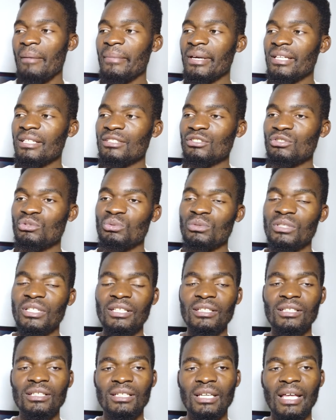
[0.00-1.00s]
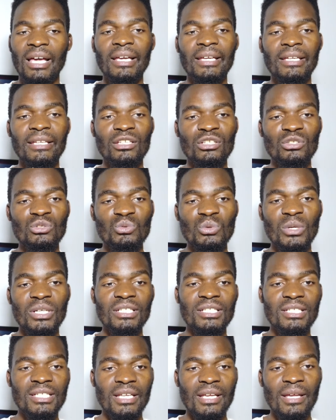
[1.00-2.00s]
I managed to get like
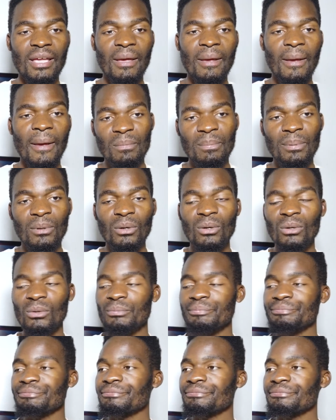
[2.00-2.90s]
20 people